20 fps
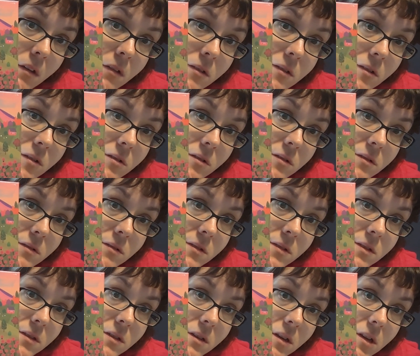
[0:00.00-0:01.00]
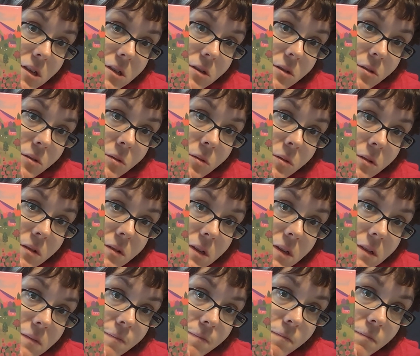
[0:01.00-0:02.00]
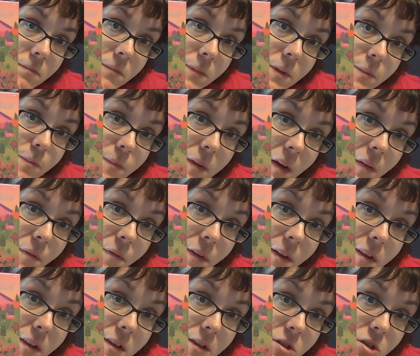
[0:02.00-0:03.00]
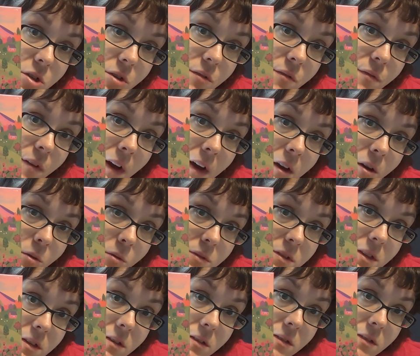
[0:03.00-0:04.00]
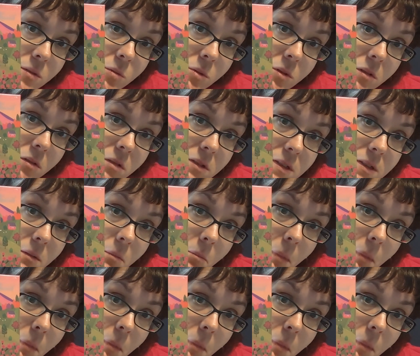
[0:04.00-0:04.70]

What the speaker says: There's, you know, a village of houses with some